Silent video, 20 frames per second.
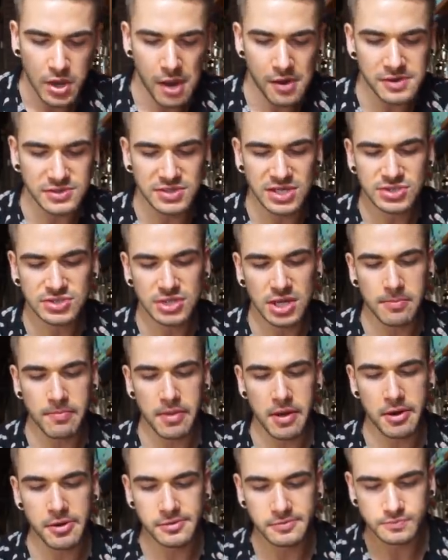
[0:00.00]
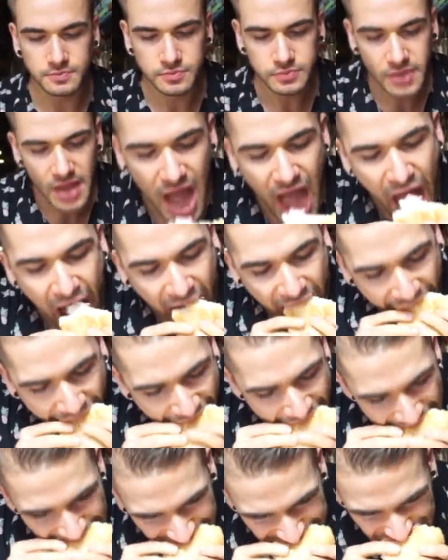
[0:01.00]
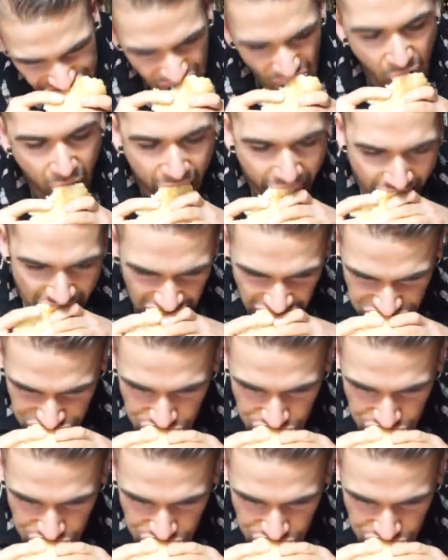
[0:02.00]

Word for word: How it you like butter? Hey everyone, welcome to this video where